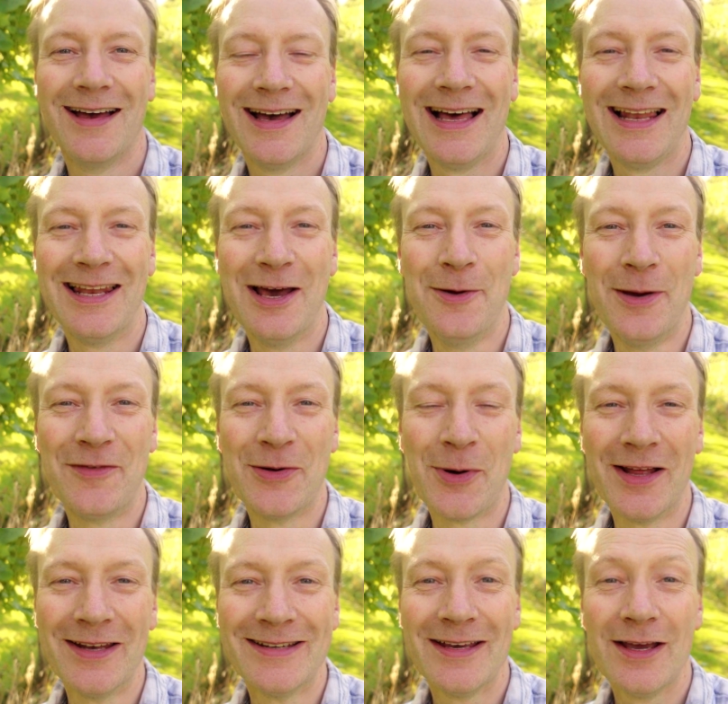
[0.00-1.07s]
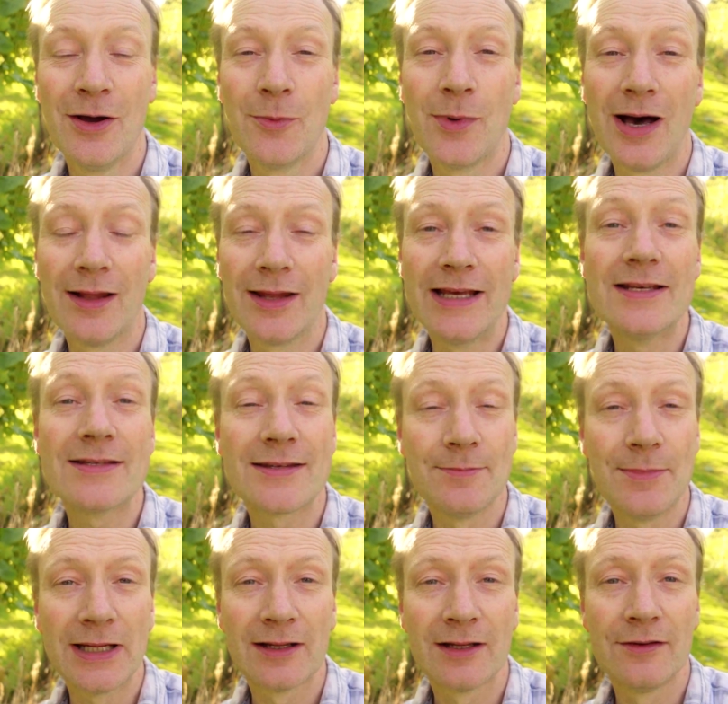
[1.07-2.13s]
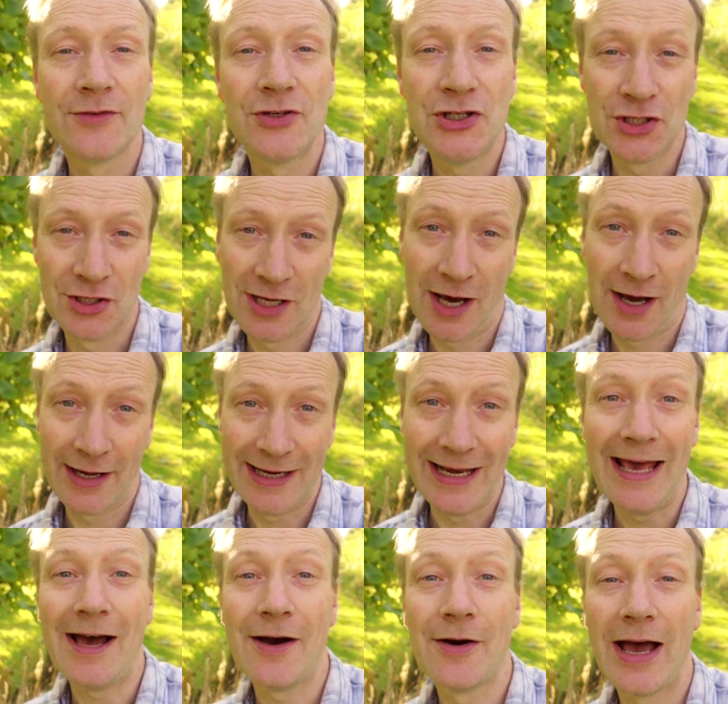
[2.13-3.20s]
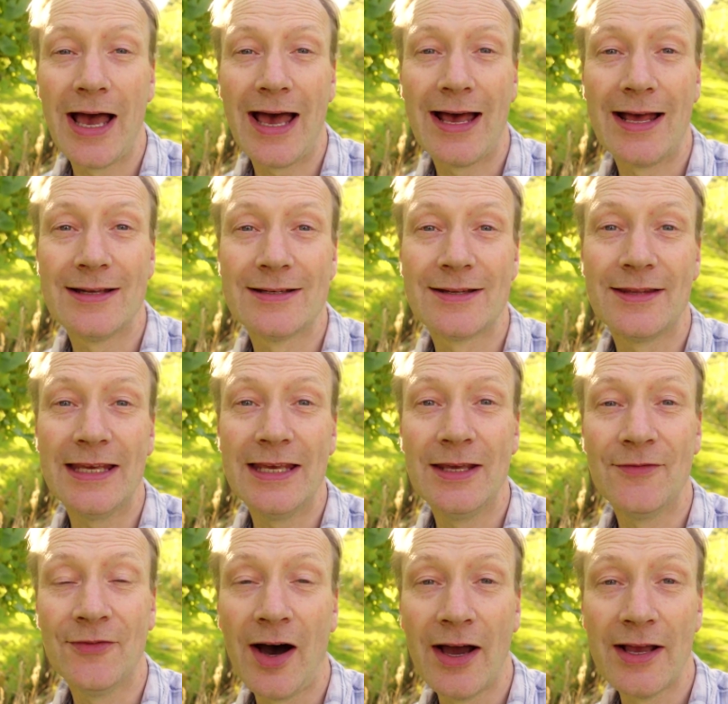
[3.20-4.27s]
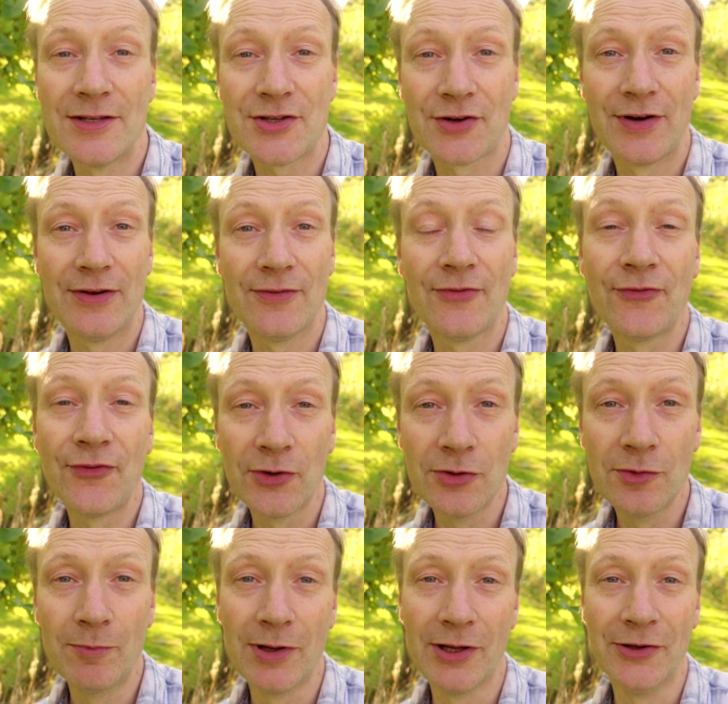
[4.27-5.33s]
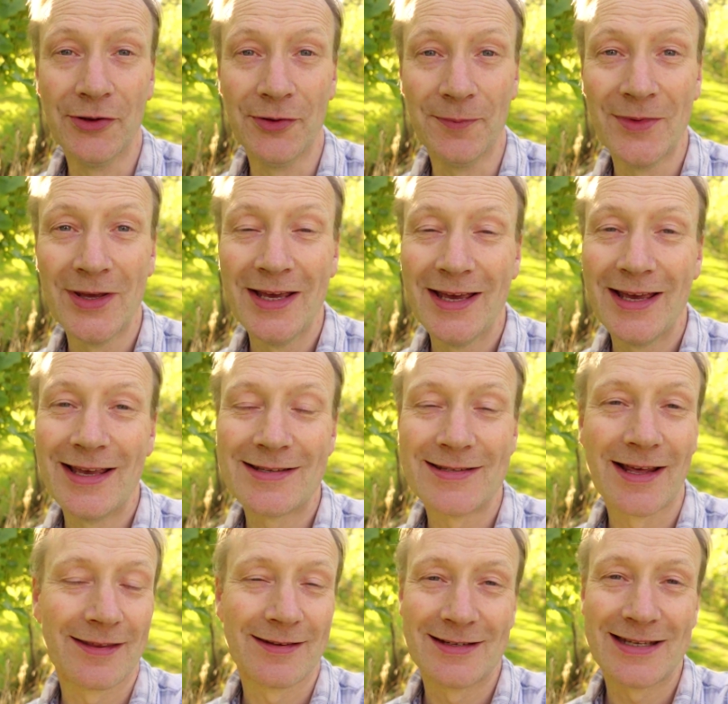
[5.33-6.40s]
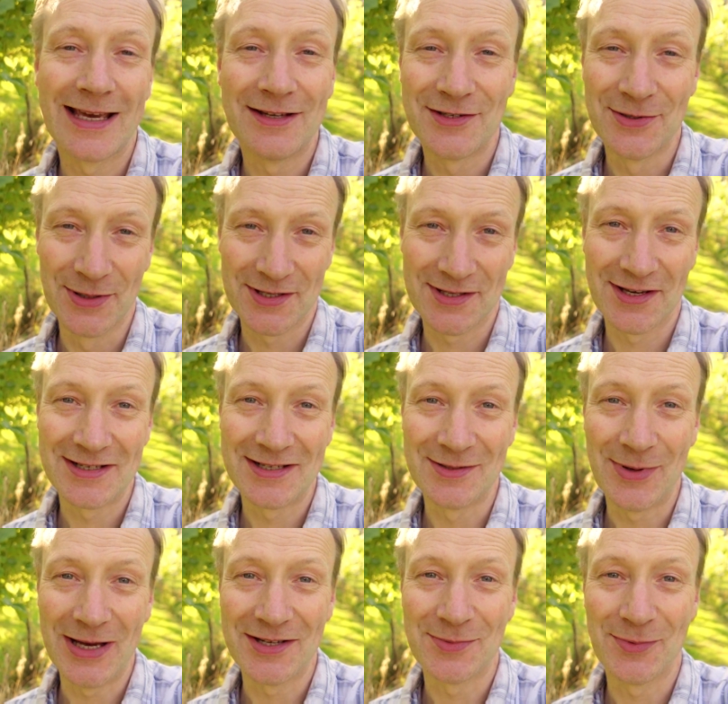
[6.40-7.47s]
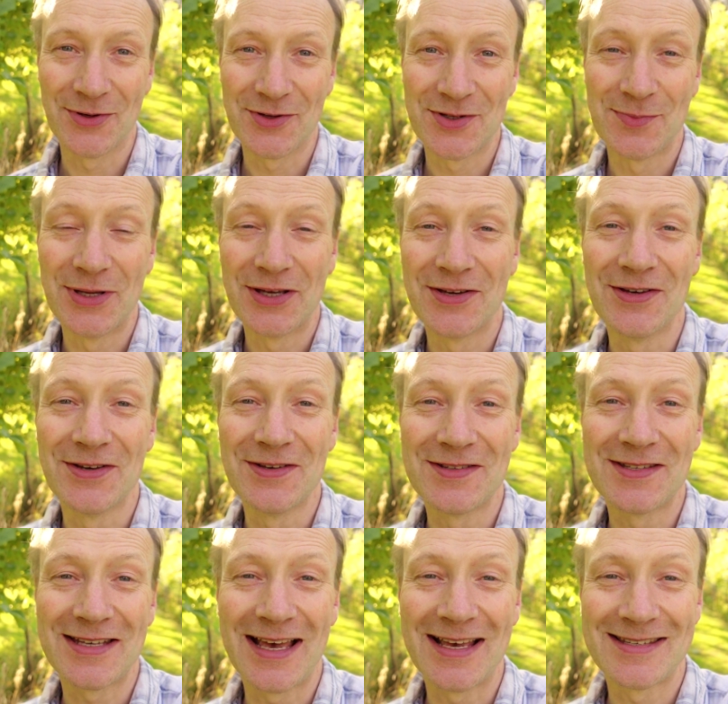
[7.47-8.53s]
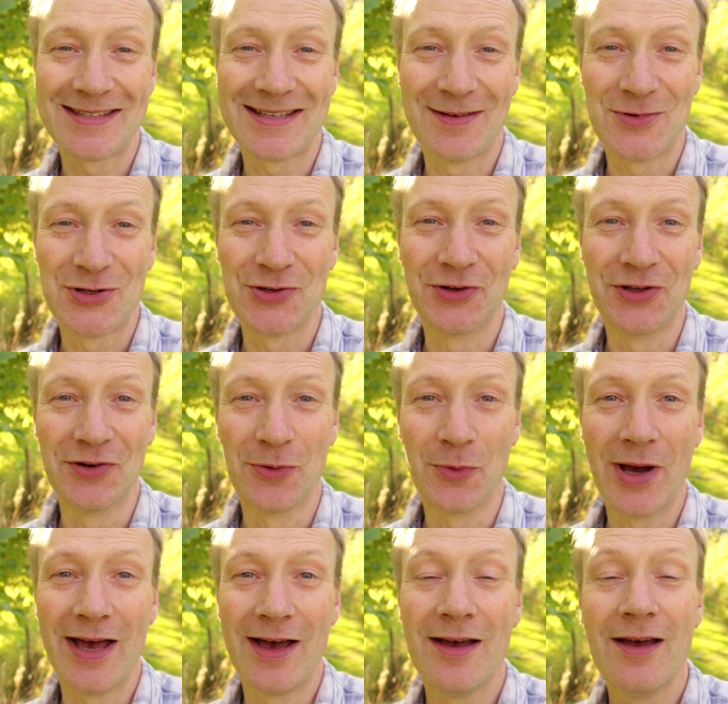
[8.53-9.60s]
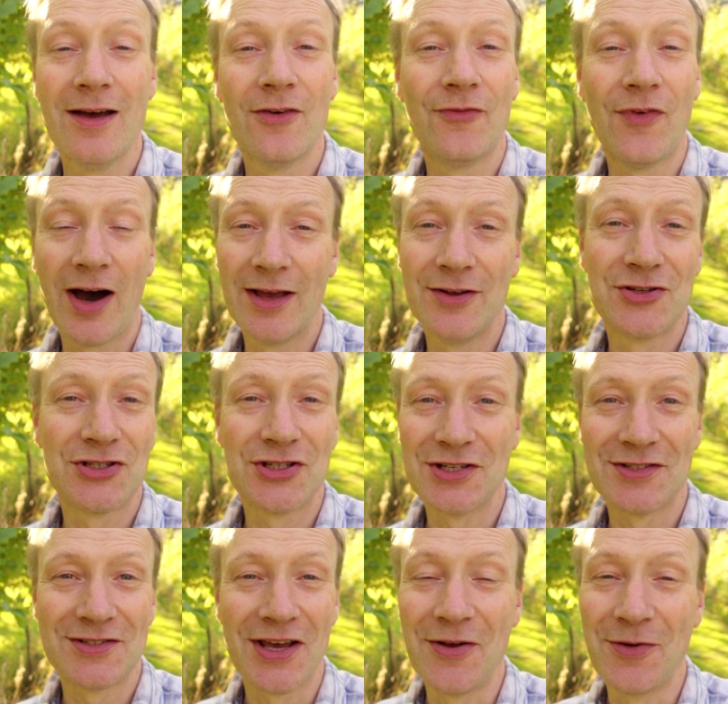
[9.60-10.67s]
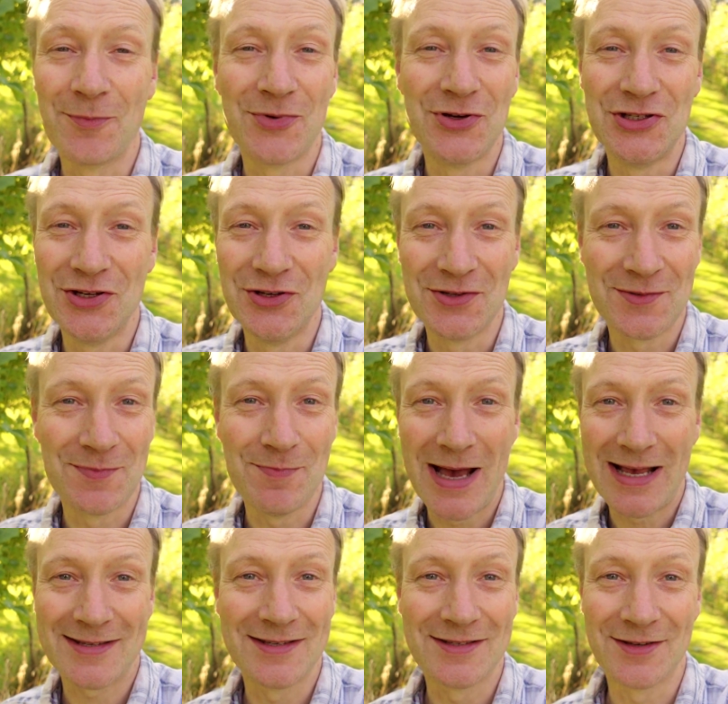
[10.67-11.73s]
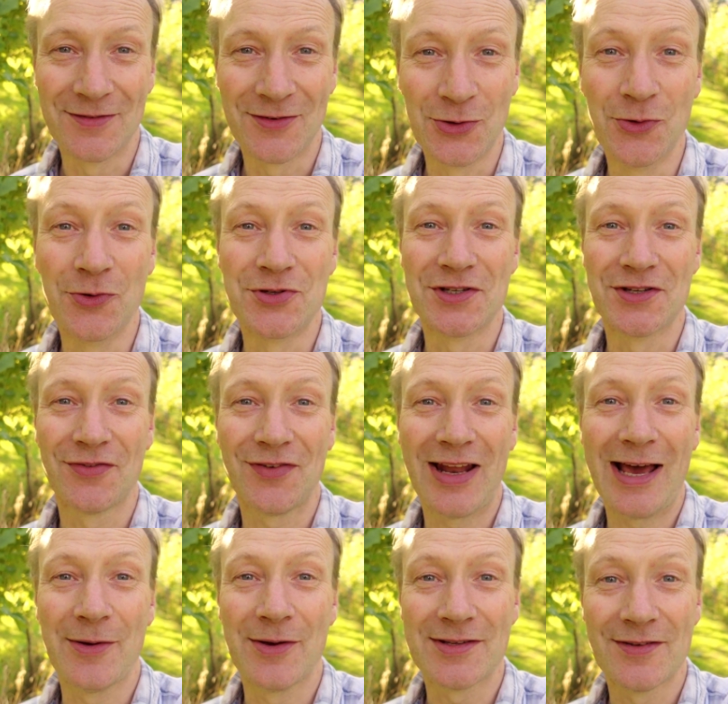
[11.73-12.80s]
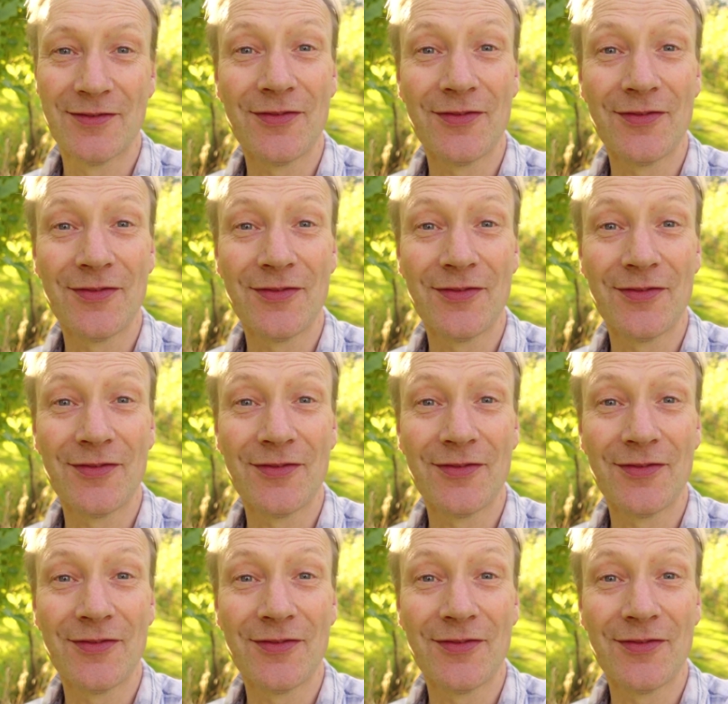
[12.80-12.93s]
Hello everyone. Well, it's the middle of July now and the vines are in full bloom. It's nothing to get too excited about, to be honest, because as I'm sure you're aware, vines just don't produce masses of gorgeous flowers.